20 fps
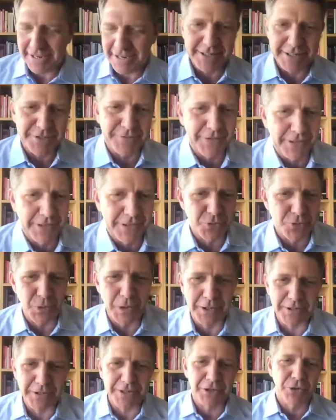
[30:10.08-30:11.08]
Candice
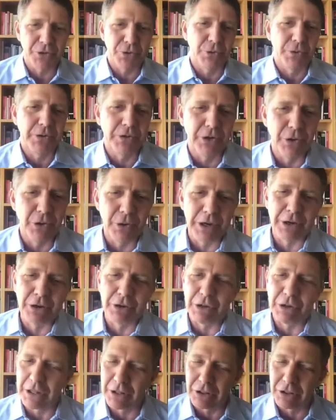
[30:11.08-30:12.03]
Valenzuela, who know a,